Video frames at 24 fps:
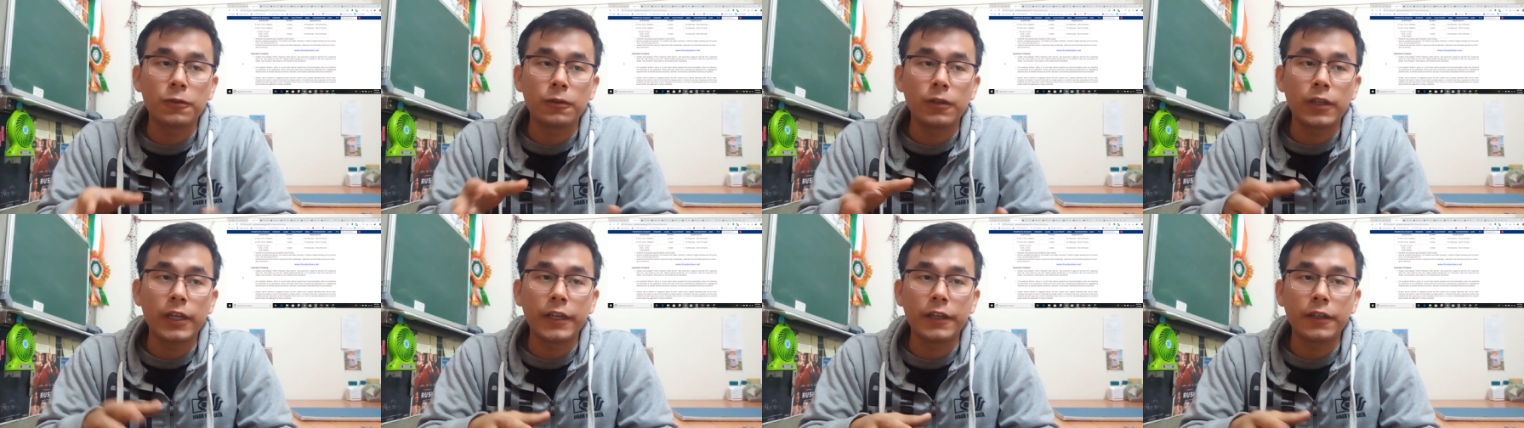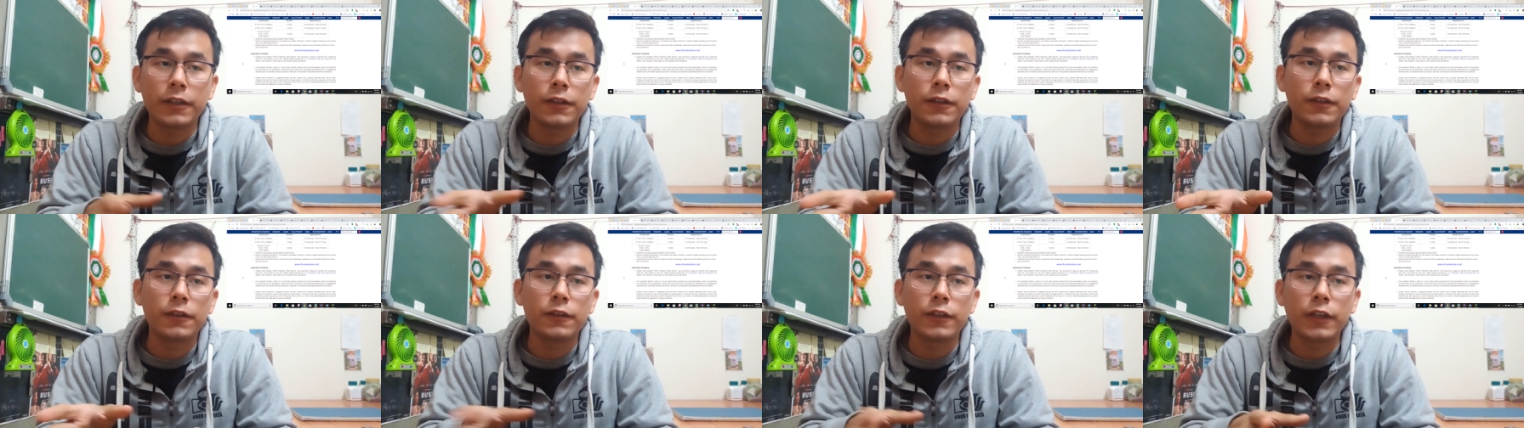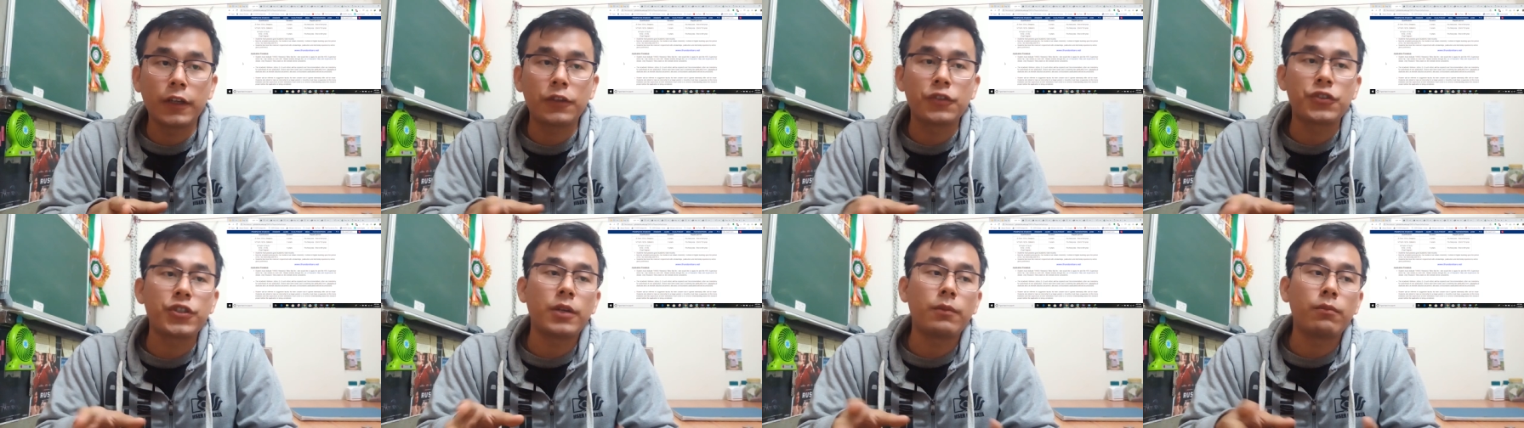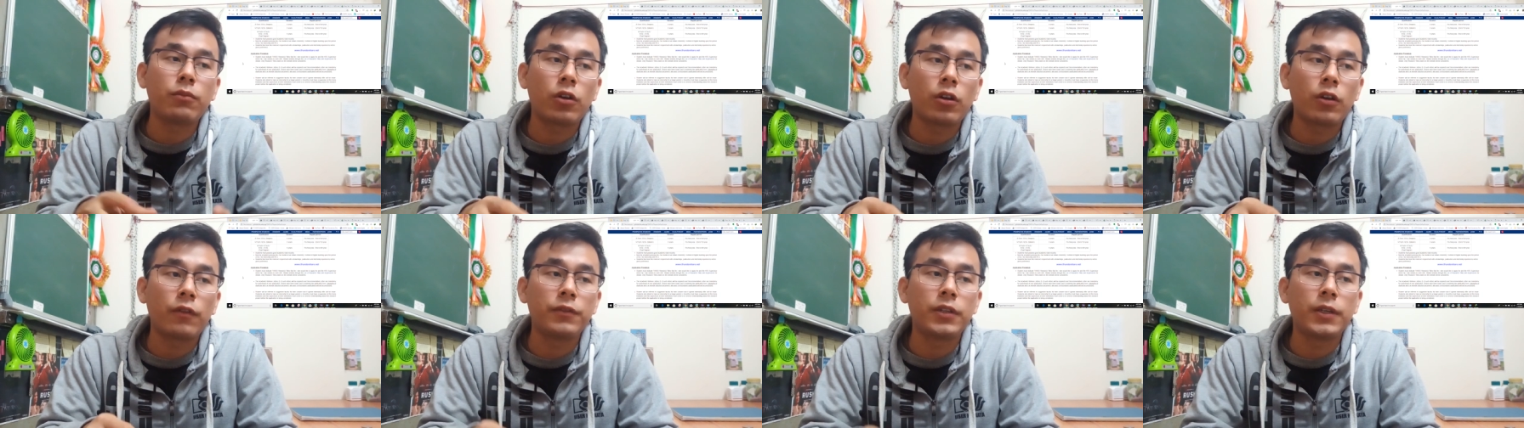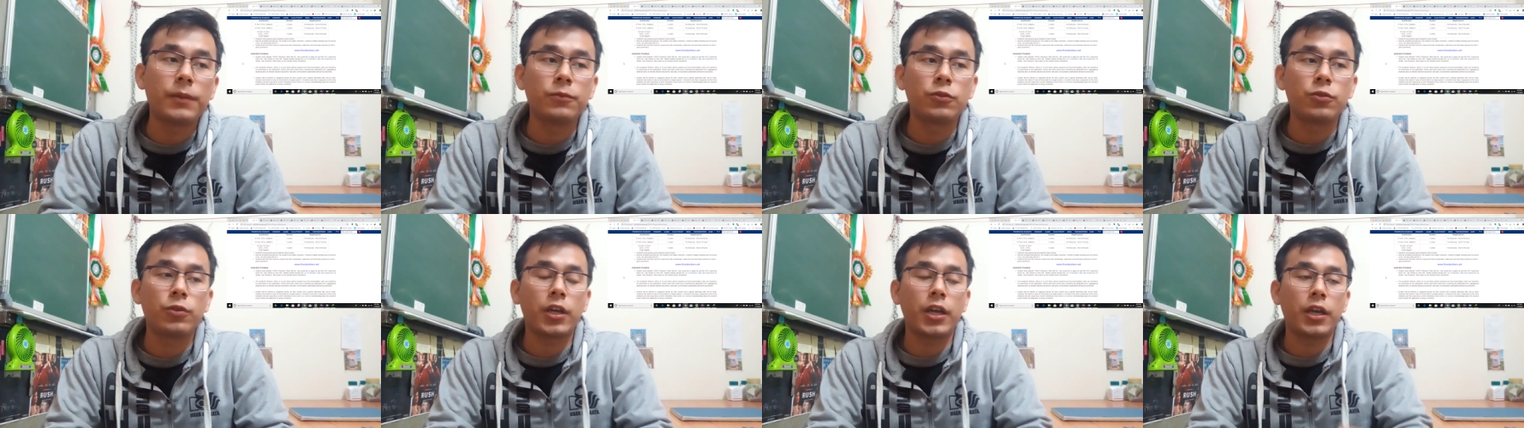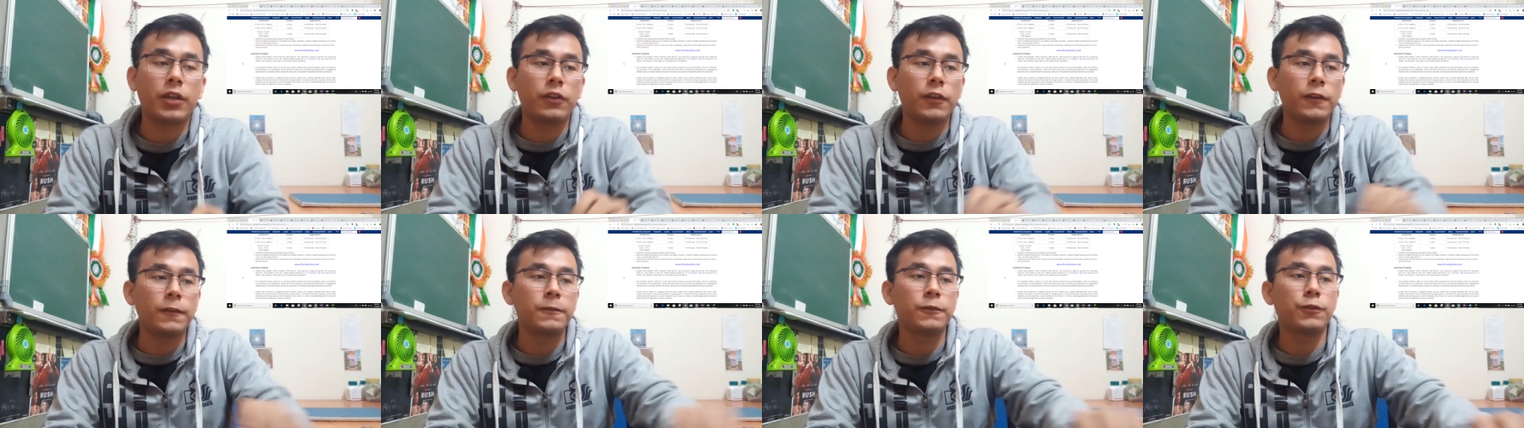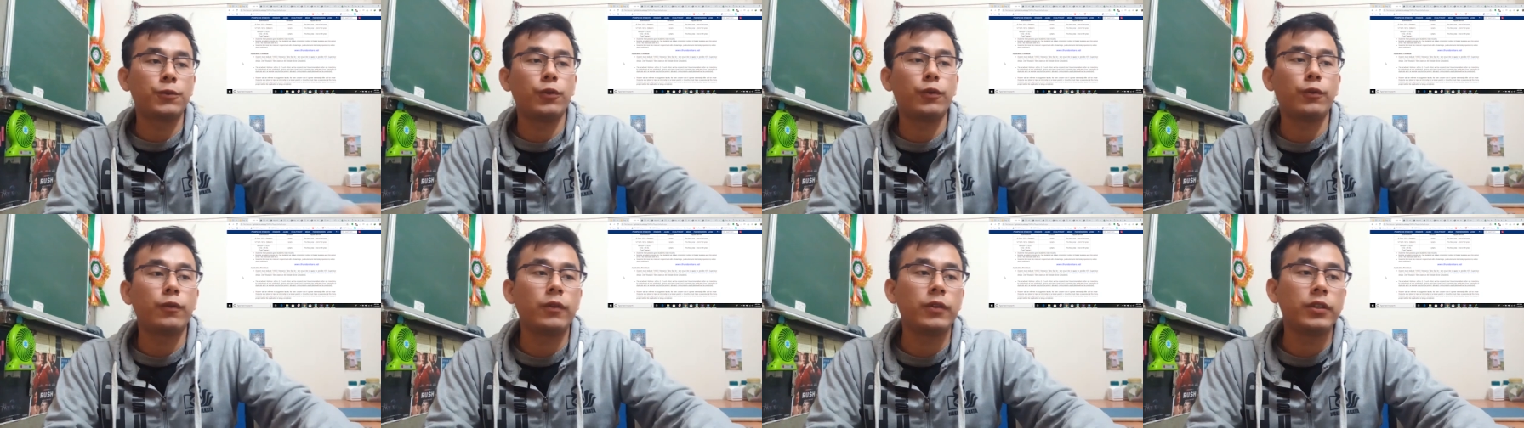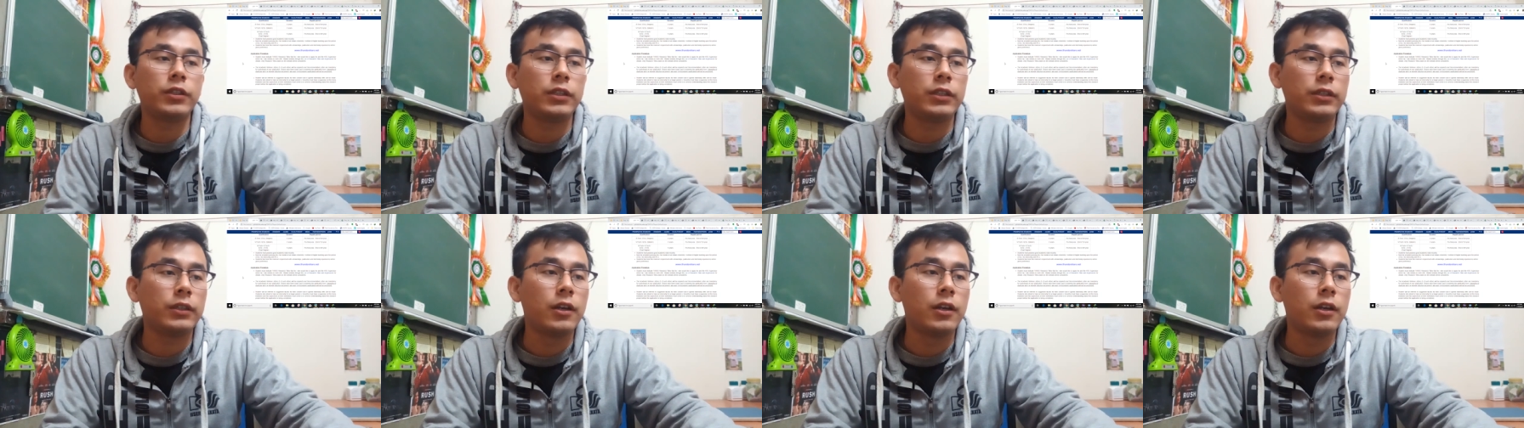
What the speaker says: So like they check both of them together. So